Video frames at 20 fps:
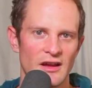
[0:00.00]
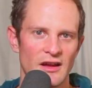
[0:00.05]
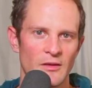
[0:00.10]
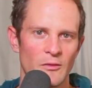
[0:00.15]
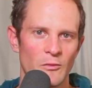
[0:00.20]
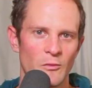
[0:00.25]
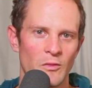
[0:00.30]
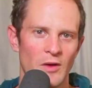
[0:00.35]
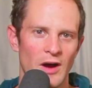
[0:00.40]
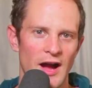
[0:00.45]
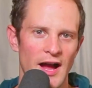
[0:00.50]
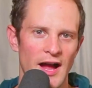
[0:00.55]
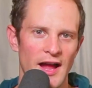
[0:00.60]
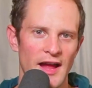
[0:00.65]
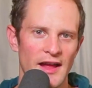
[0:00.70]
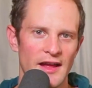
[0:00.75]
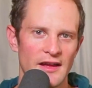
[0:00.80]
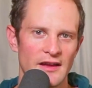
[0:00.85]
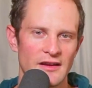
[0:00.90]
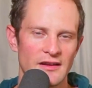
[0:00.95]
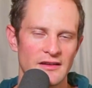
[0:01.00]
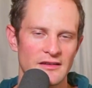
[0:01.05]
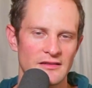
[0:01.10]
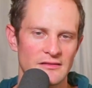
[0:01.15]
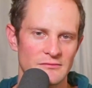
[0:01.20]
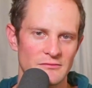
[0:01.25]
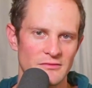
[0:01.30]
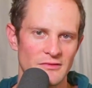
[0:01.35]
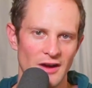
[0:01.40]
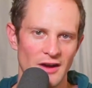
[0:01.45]

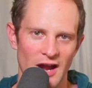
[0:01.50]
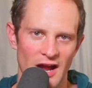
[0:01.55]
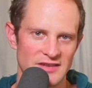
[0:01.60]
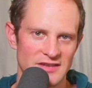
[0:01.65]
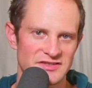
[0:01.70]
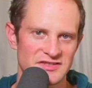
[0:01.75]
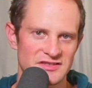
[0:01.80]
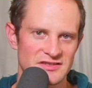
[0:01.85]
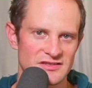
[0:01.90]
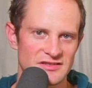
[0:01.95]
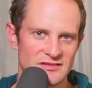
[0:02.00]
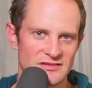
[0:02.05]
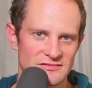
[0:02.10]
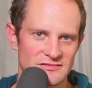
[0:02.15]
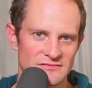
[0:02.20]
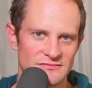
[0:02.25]
Why Rust?